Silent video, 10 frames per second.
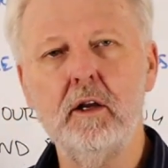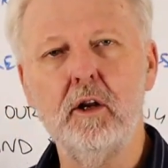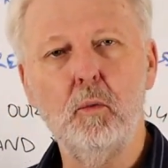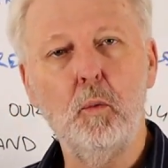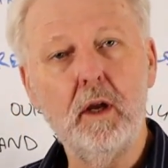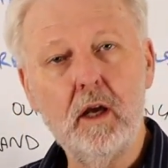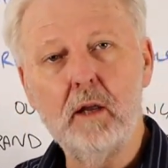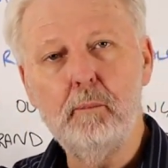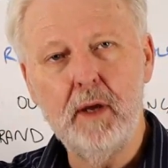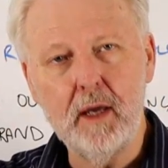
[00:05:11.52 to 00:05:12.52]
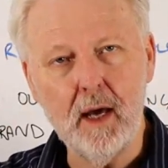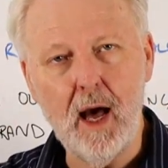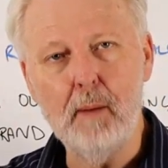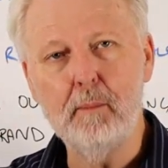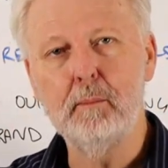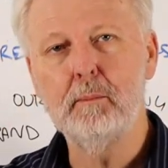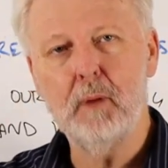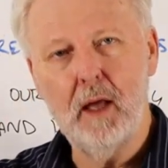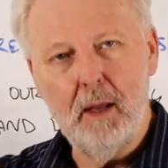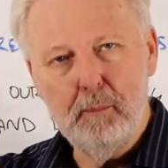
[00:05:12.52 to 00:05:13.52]
we're going to pick up
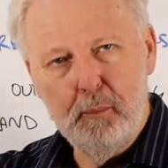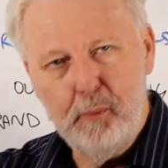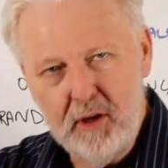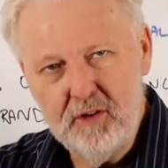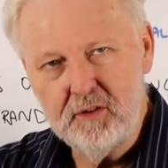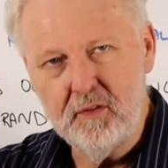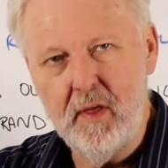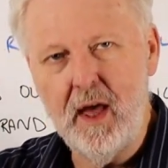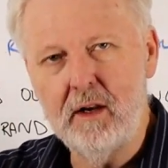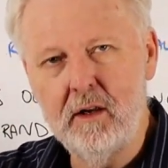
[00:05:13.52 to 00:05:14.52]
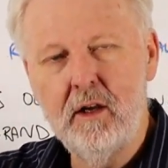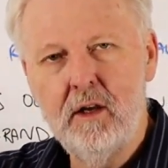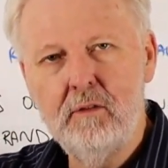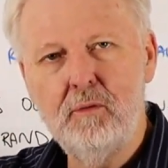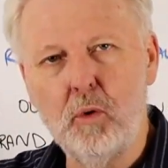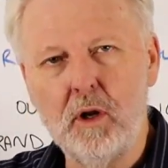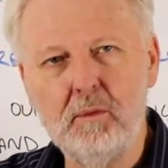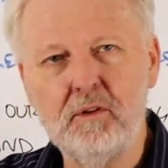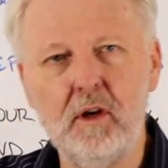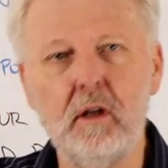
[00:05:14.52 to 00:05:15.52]
a piece of that
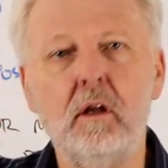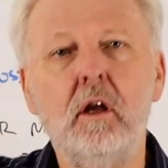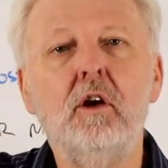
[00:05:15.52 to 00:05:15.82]
40%.